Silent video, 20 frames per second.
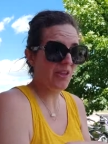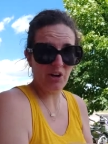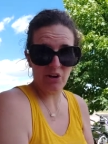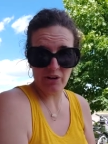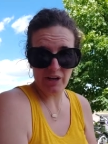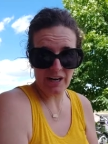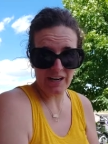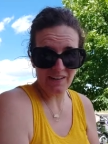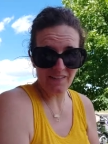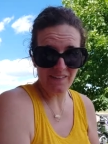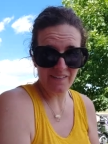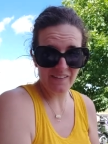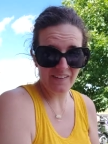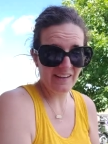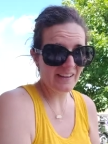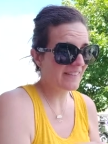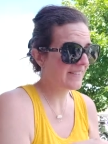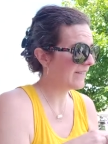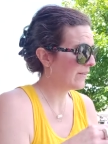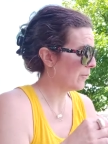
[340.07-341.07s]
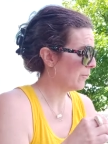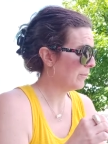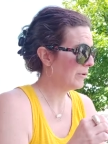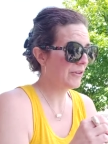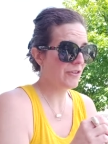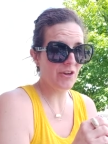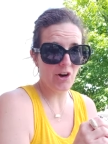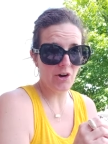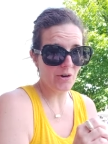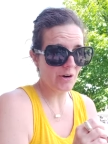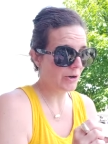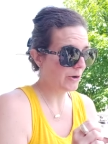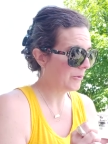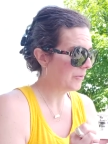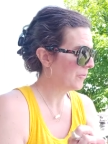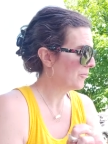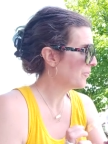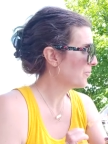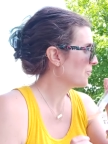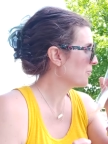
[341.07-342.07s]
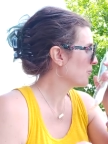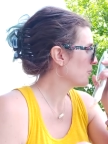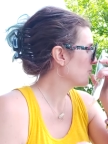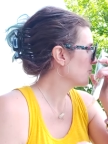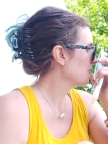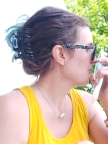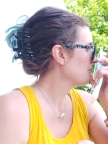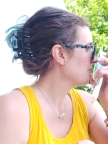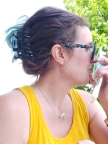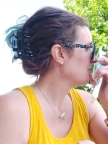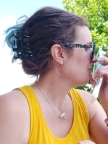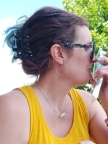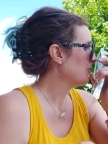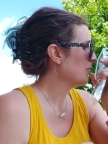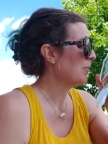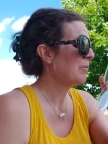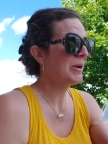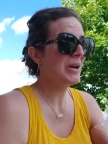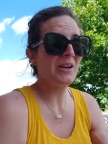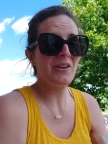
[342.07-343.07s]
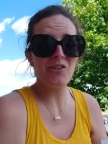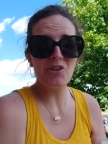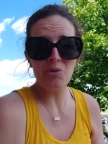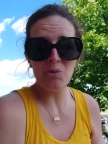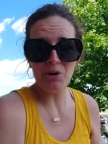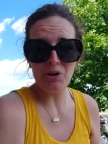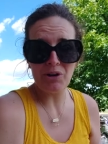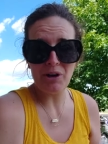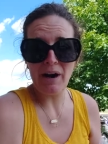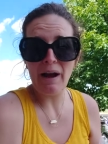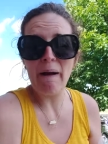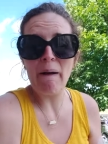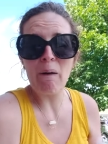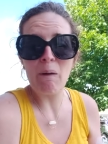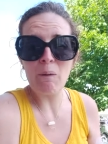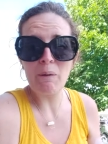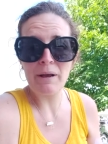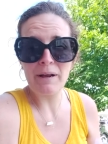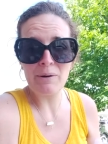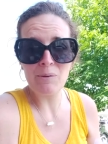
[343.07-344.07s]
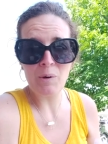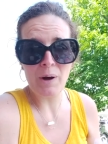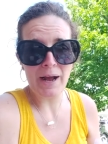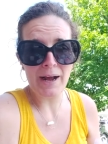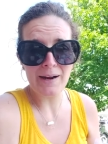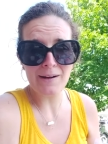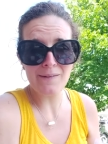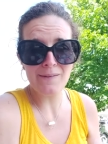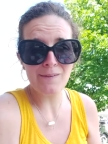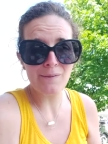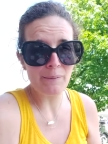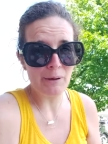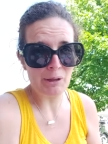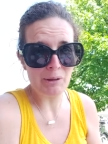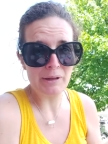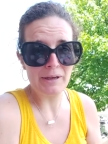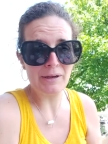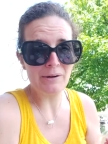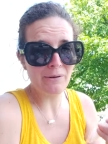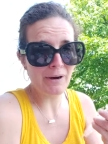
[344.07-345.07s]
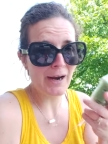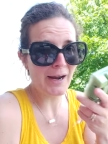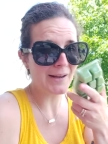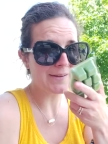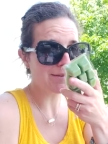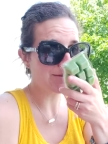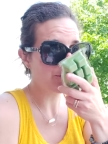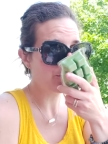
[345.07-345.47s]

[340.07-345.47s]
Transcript: the grass. It's bizarro. Because you wonder, how can wax smell like grass?